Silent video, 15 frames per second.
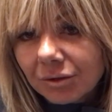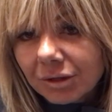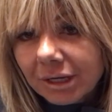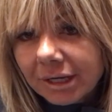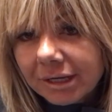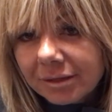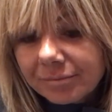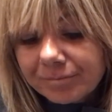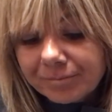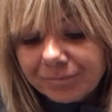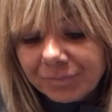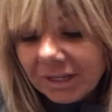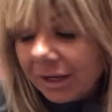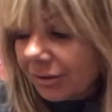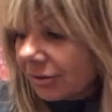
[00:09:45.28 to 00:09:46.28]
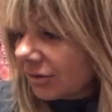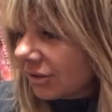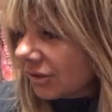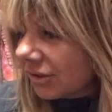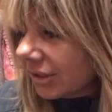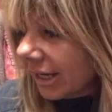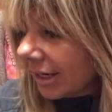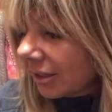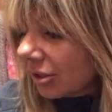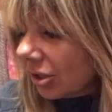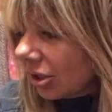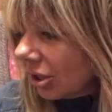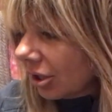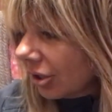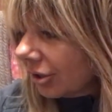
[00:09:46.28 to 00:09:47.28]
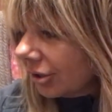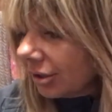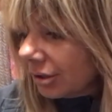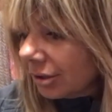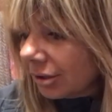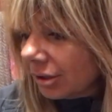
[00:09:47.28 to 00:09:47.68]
Okay? Now, this is not a card